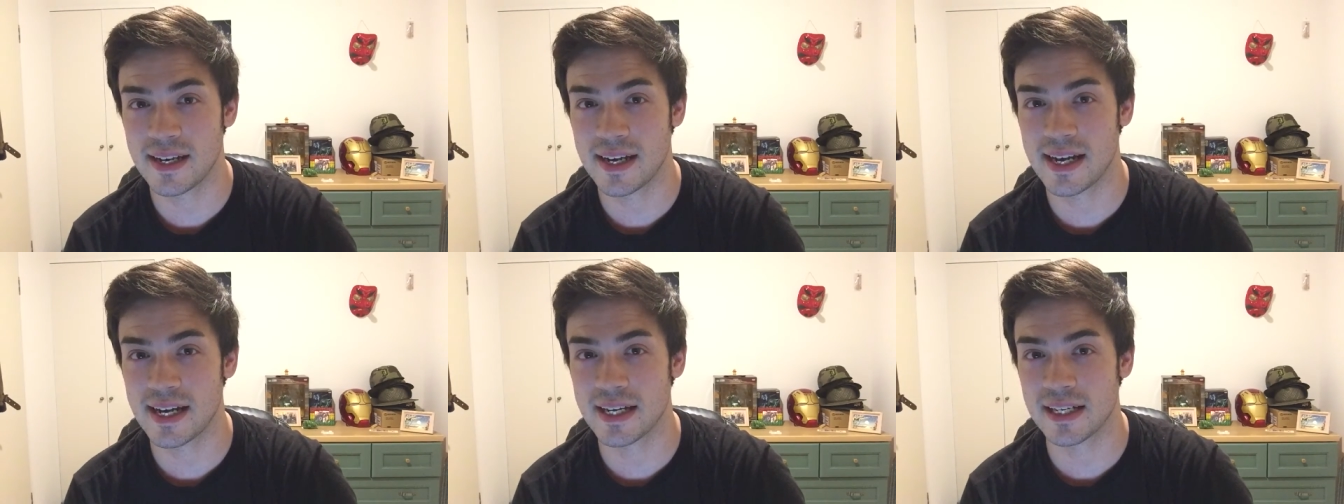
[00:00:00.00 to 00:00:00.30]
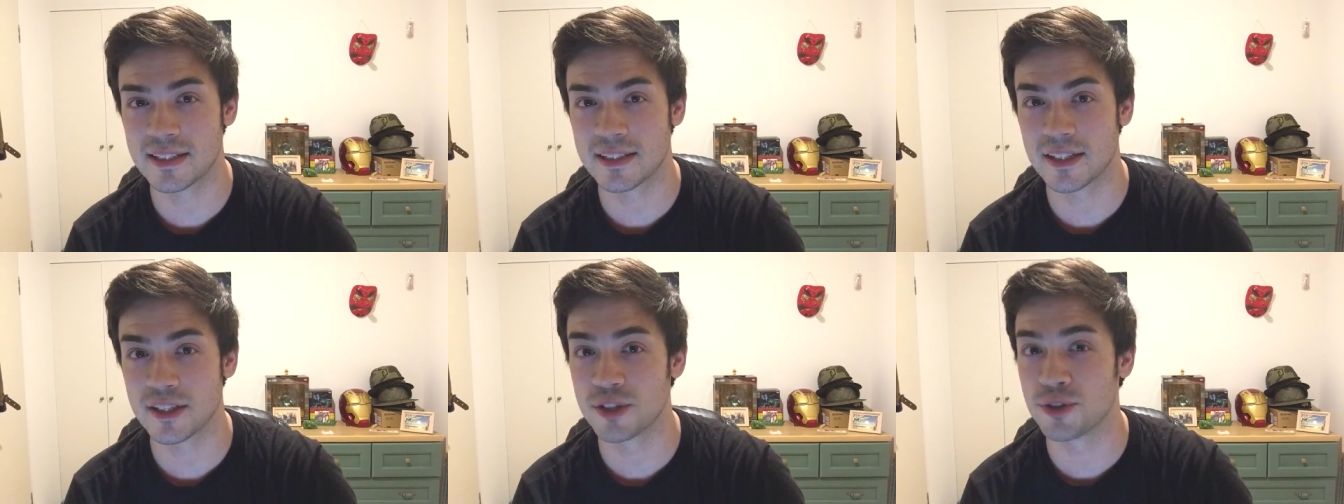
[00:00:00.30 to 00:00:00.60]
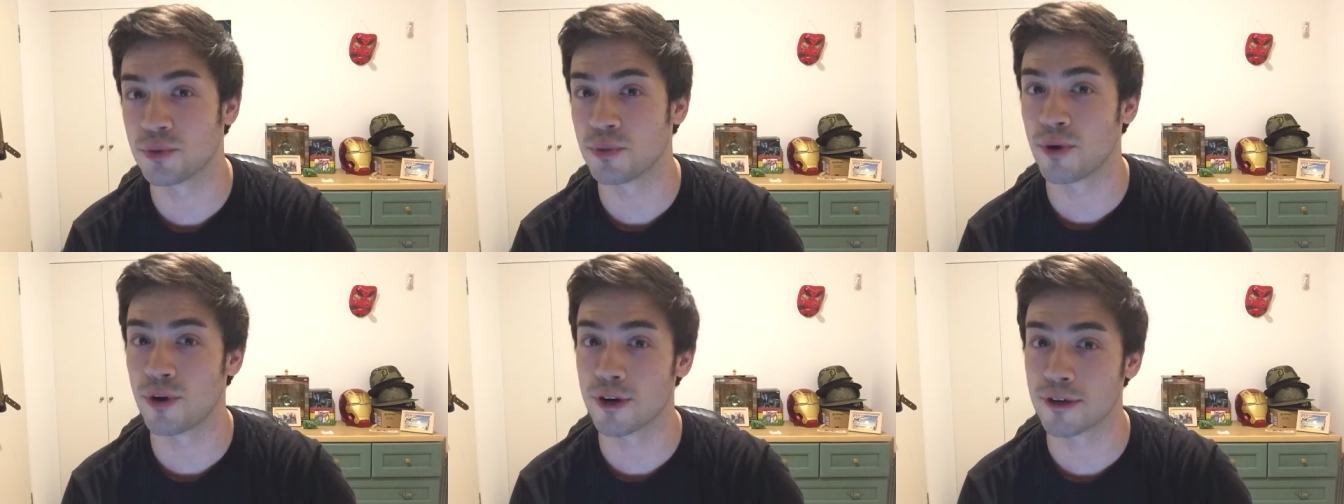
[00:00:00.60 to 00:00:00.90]
and it's a
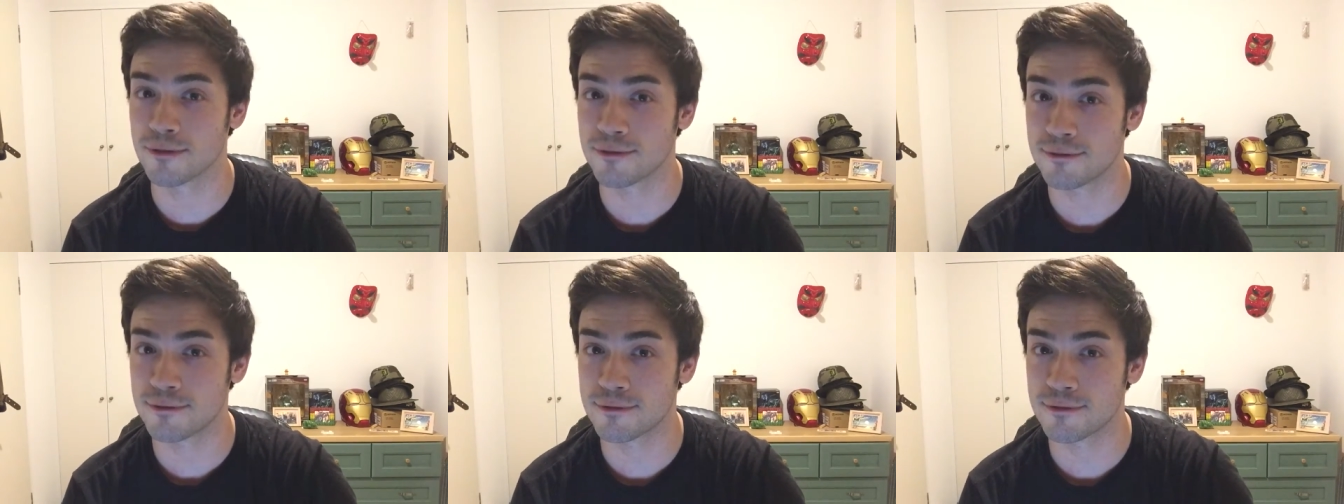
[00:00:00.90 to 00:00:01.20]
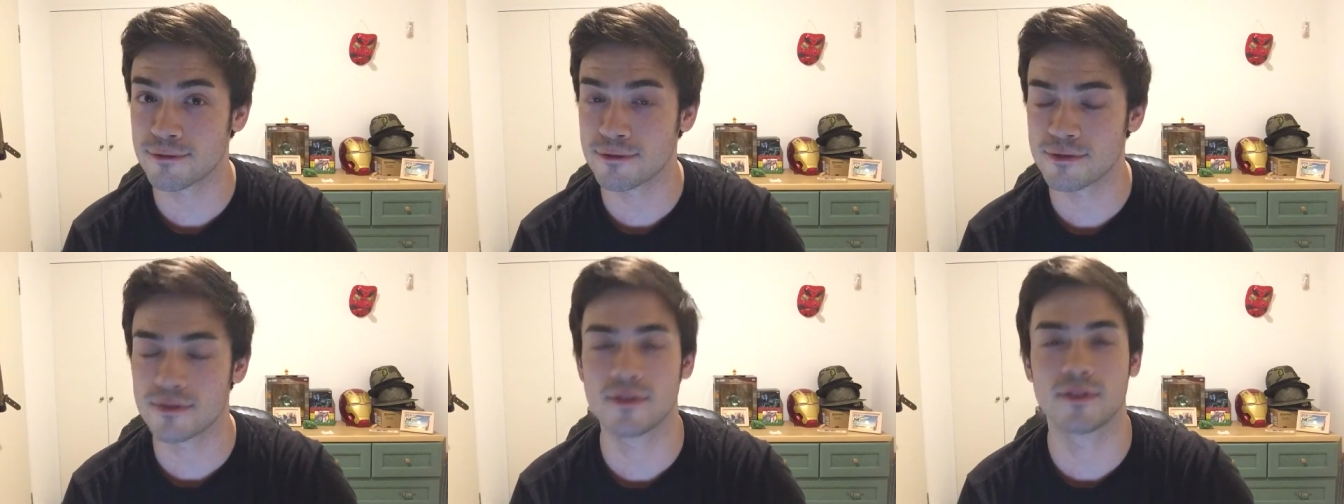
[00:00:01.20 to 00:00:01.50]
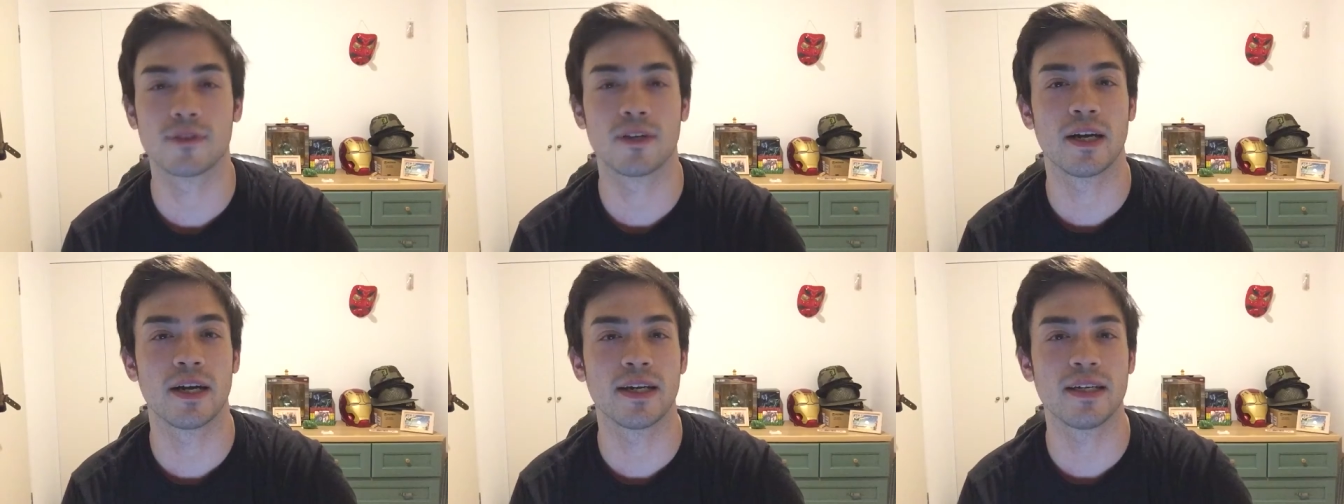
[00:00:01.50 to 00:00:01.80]
dwarf,
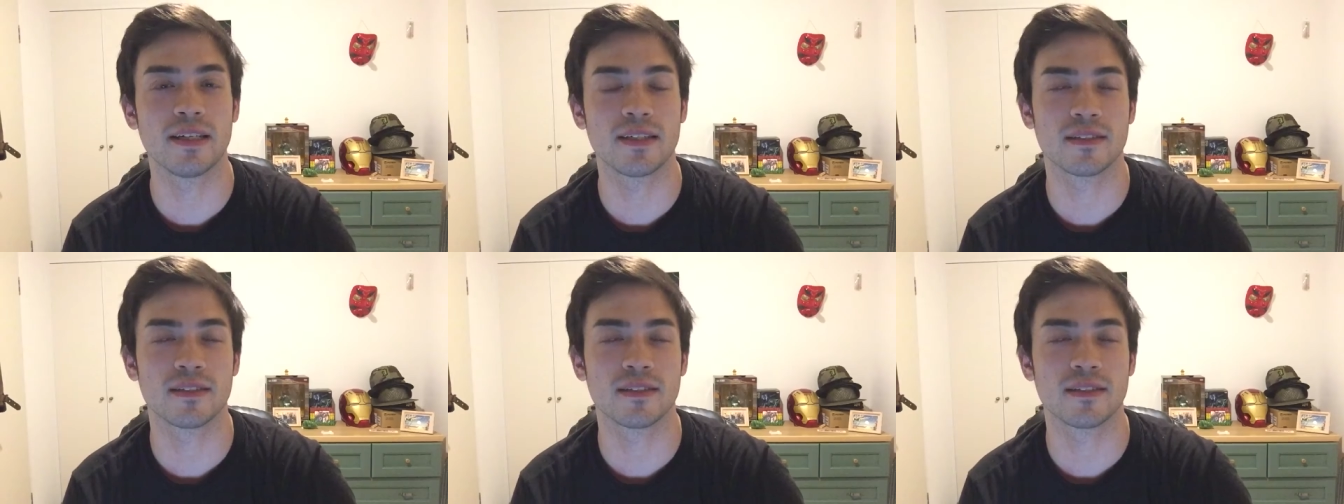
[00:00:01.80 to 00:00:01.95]
right?